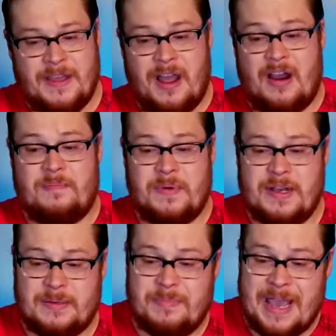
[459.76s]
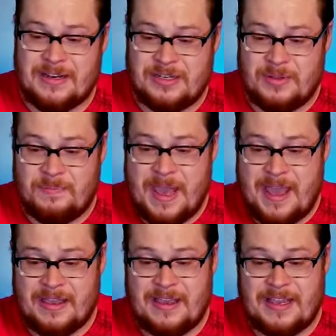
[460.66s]
All right, but back to the
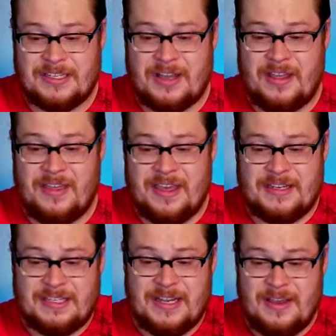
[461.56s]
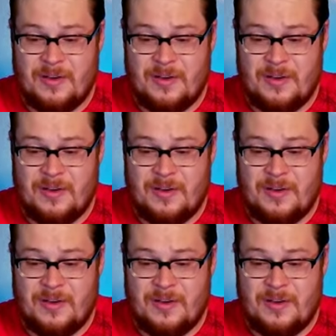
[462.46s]
pack. I saw this.